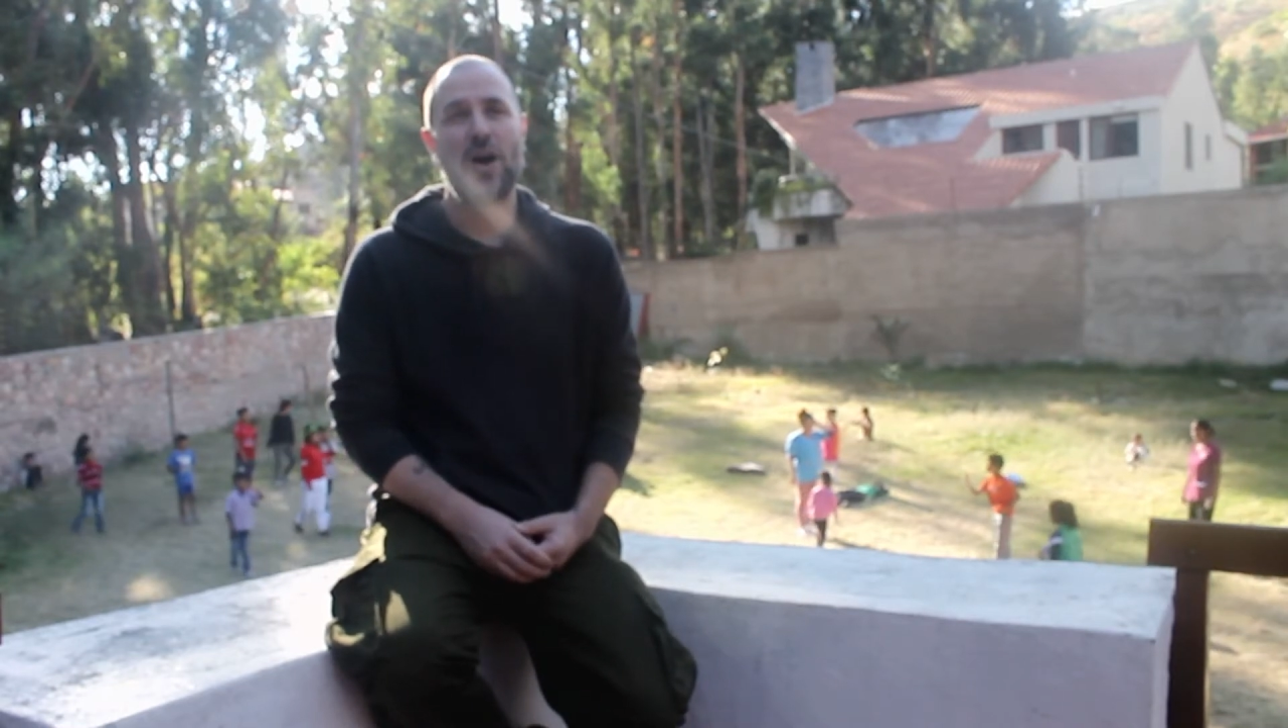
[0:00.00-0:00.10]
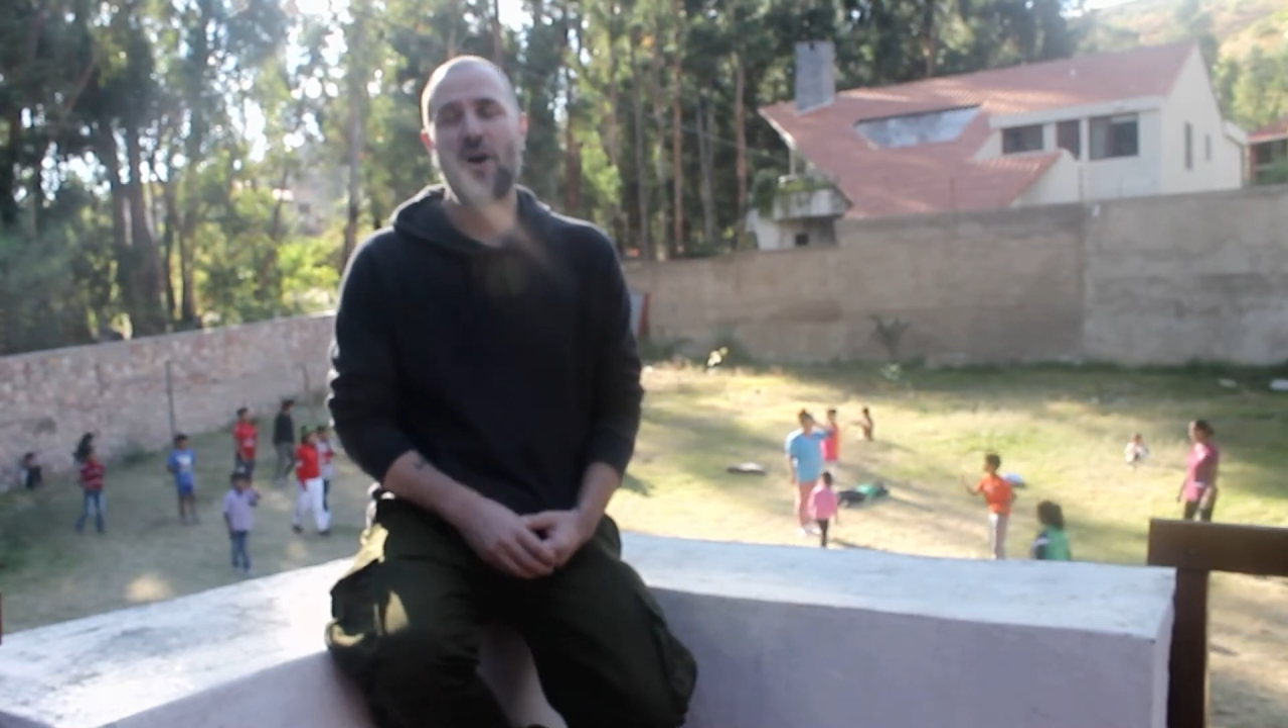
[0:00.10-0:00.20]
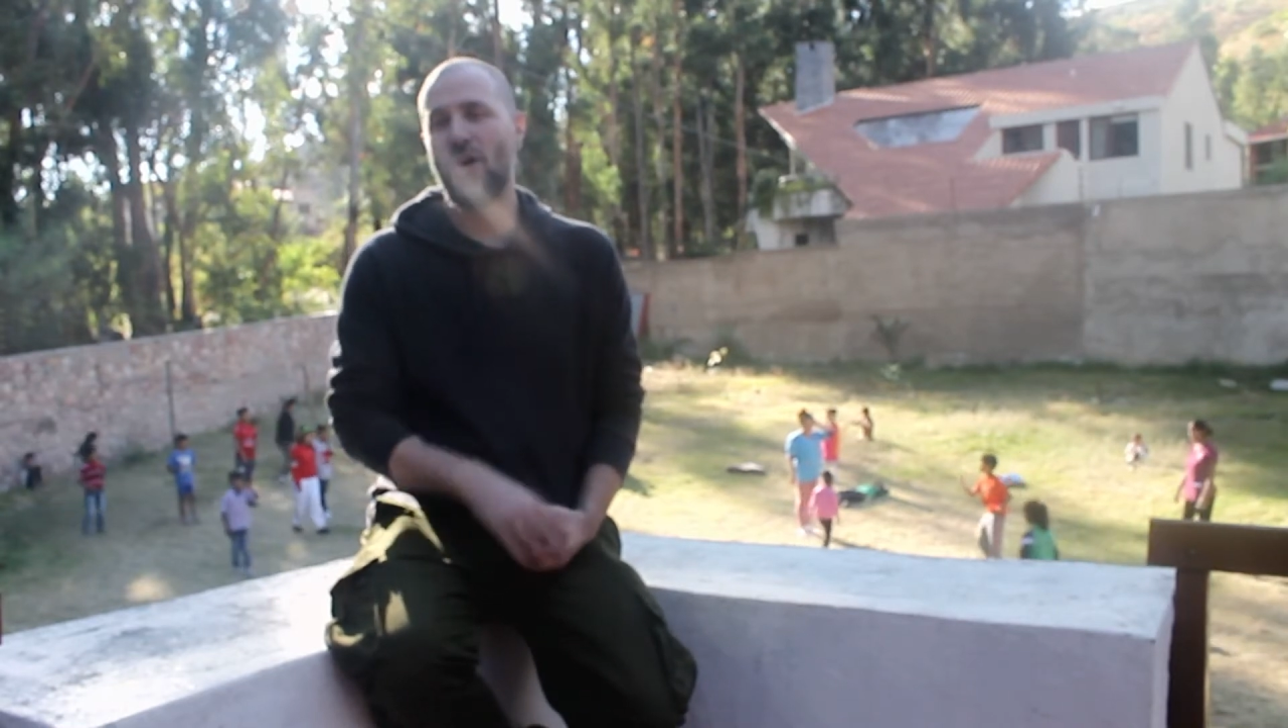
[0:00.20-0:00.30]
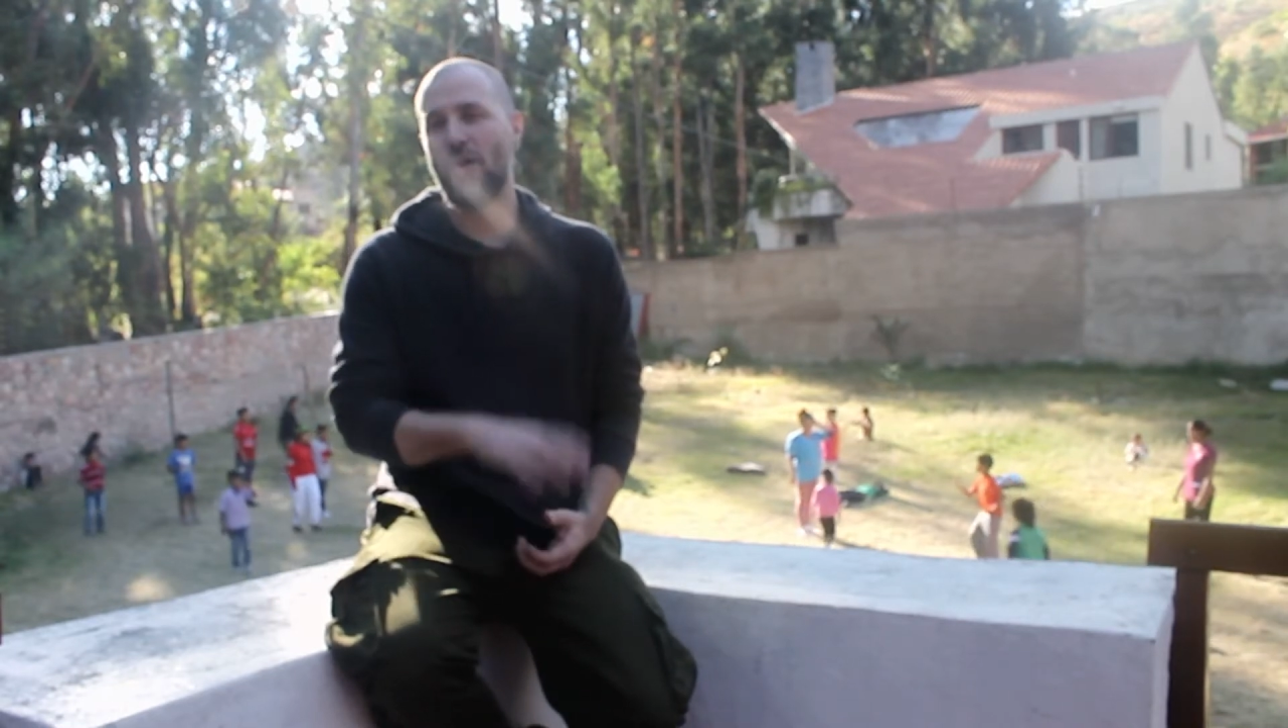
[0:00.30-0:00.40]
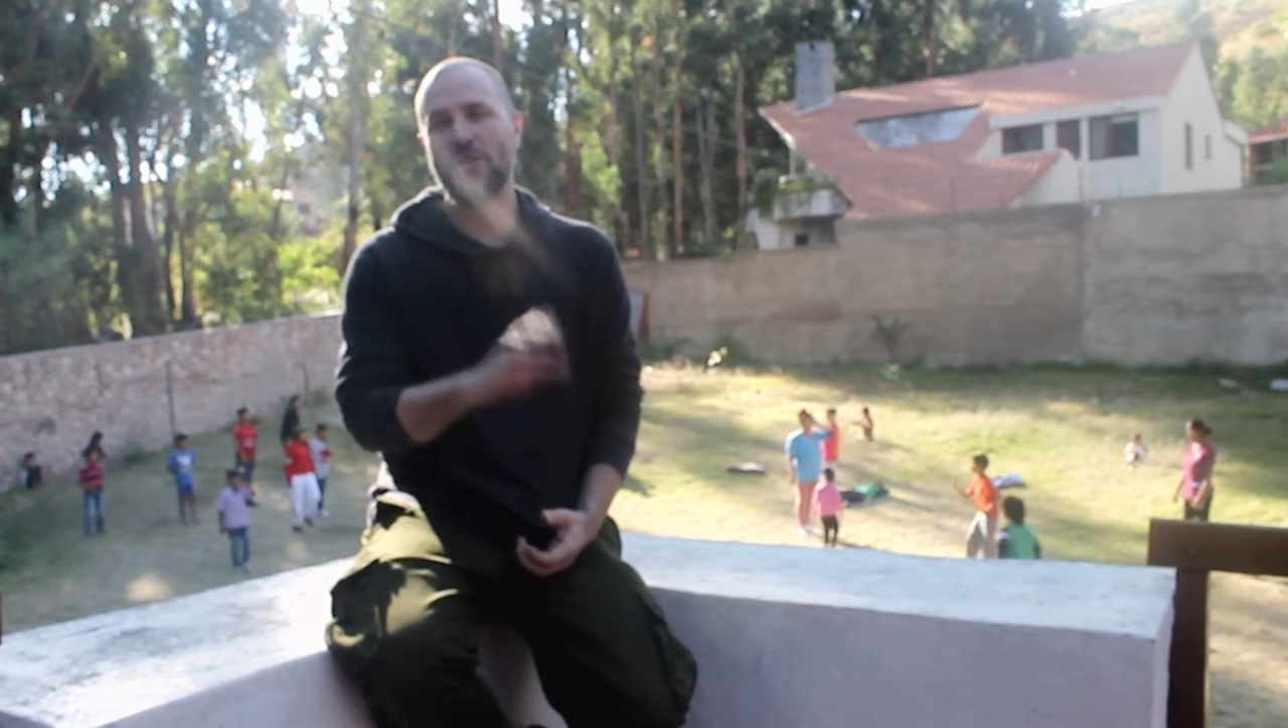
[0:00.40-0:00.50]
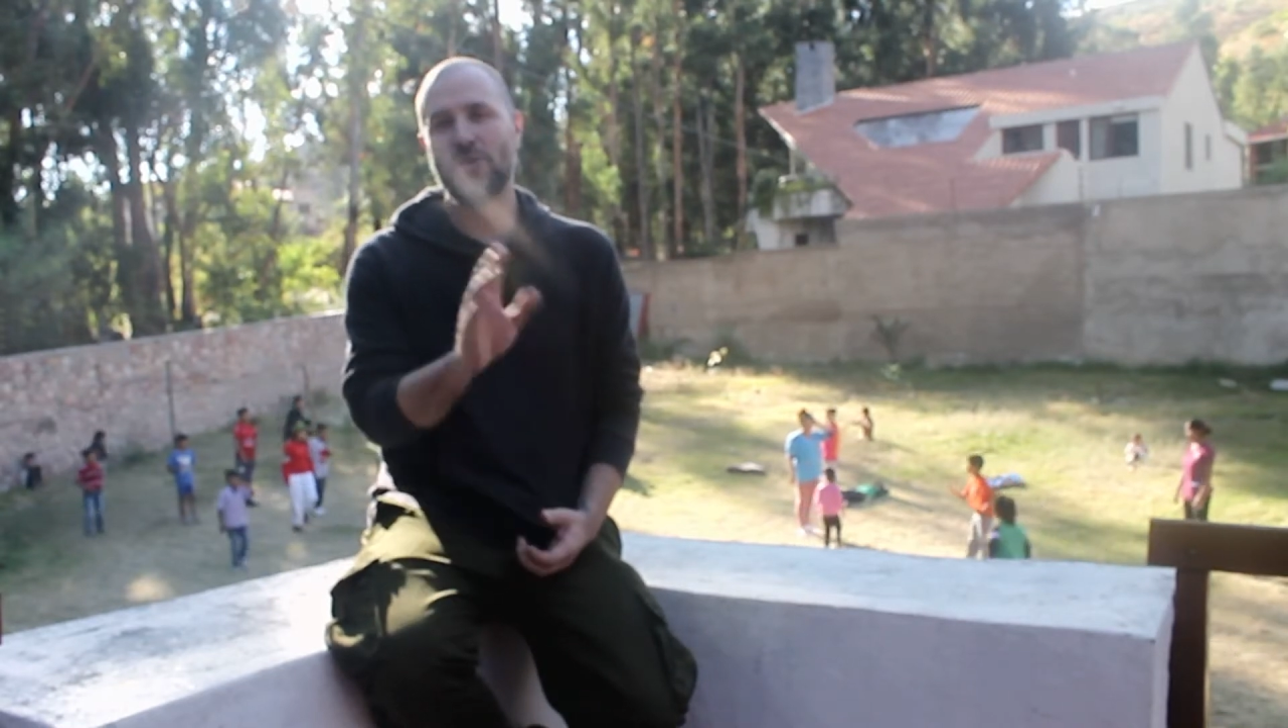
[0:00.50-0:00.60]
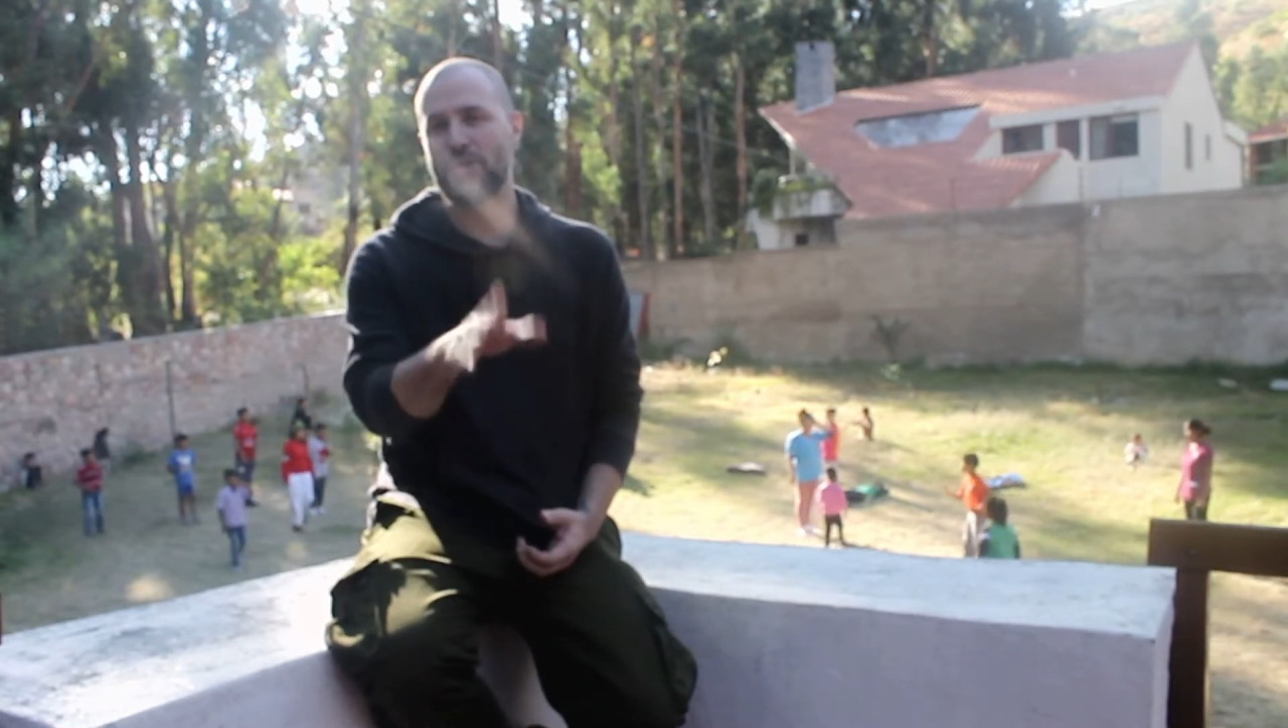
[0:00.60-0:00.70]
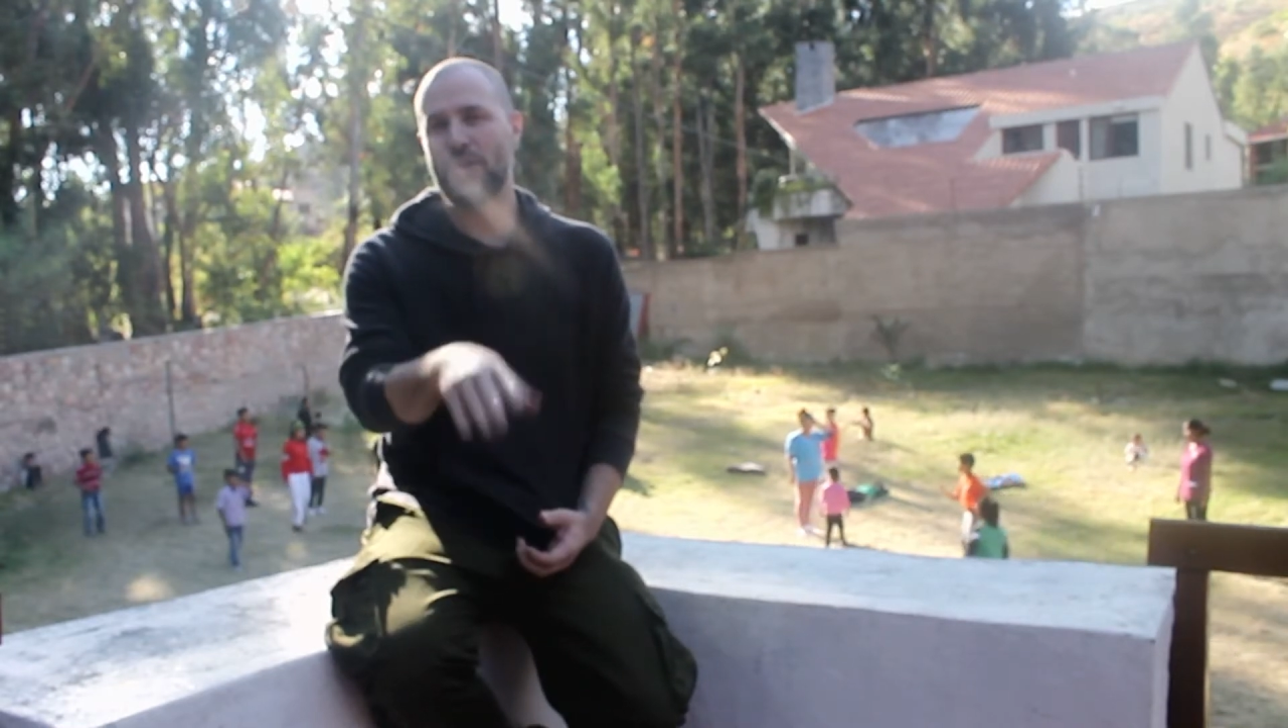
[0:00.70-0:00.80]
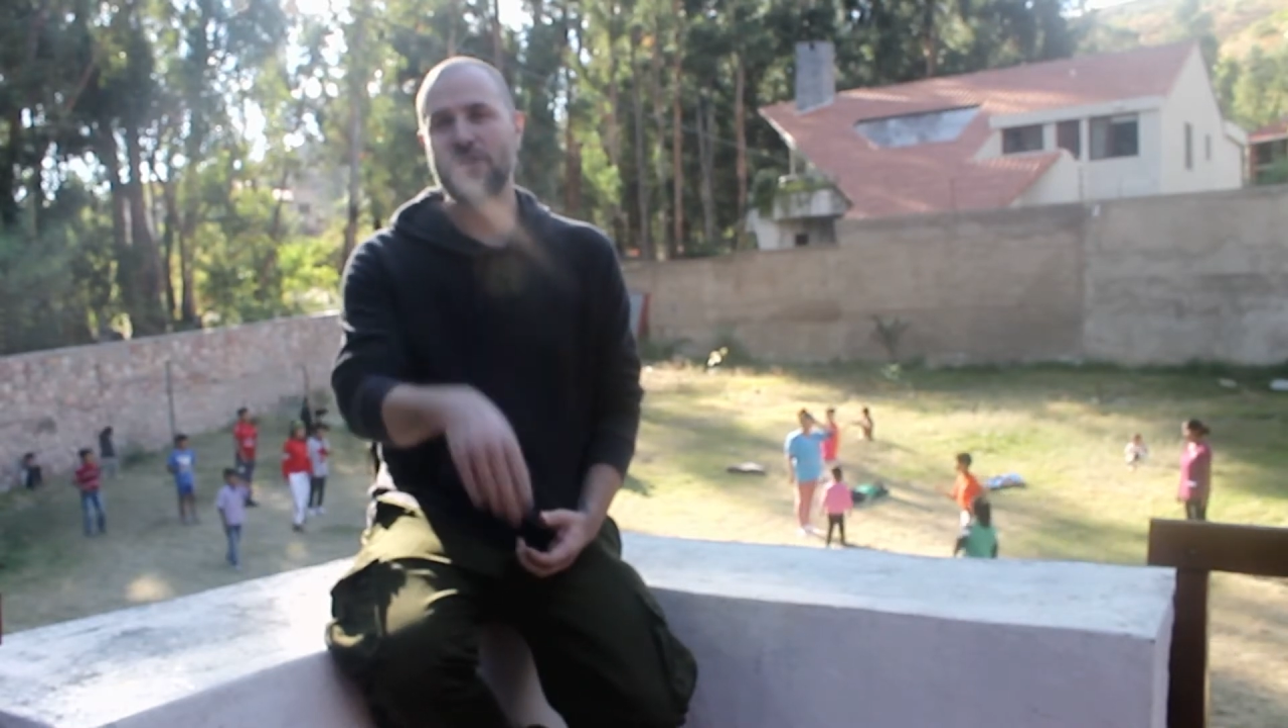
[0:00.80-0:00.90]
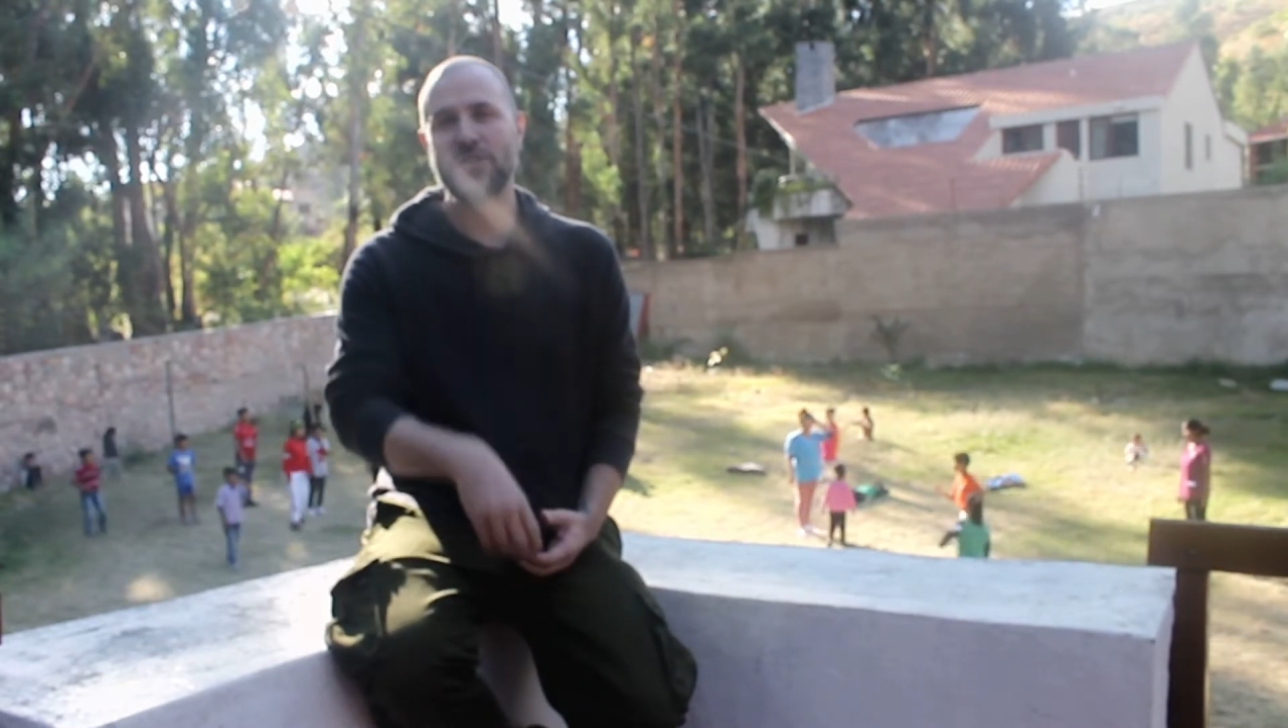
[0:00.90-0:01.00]
all the
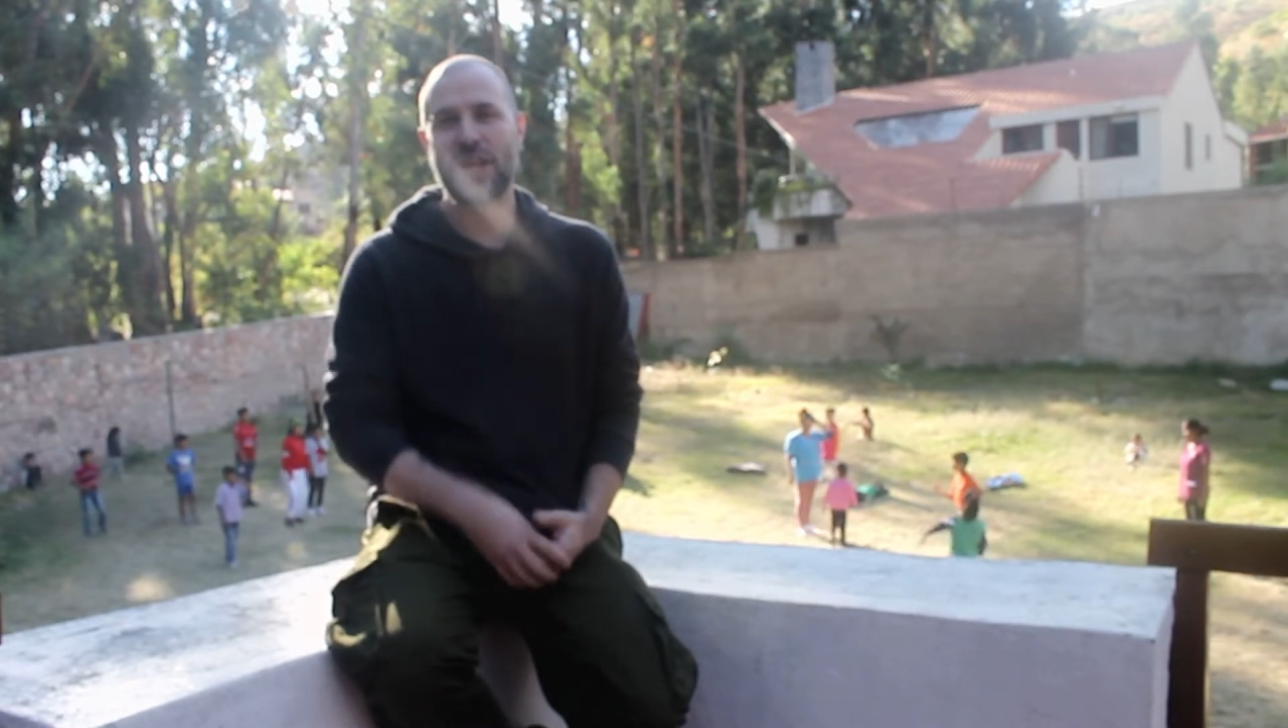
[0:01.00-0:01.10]
restrictions